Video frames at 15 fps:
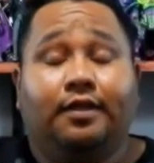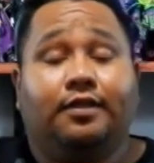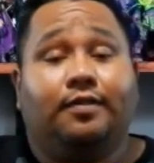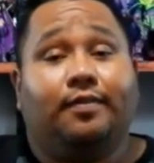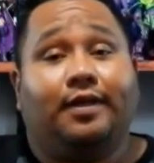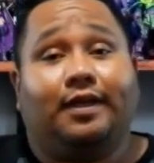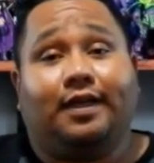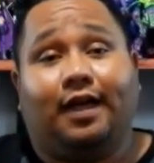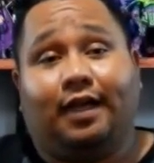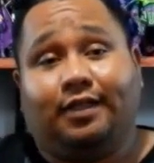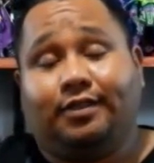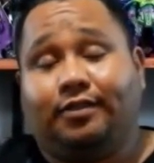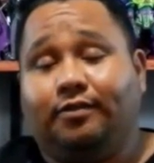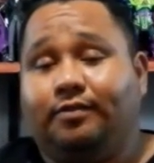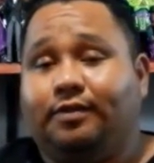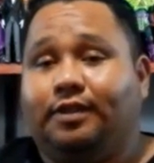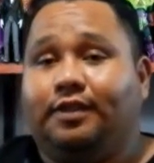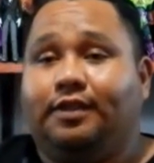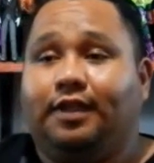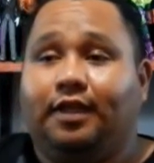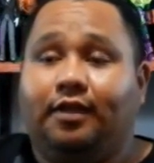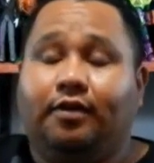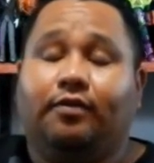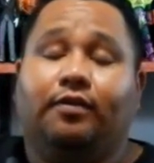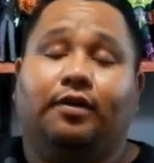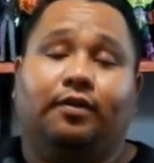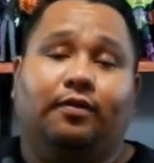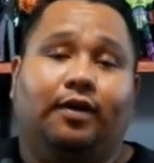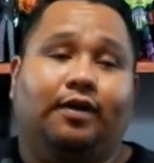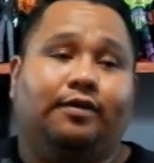to make costumes, and they look
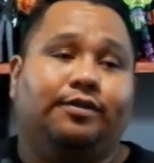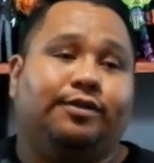really well.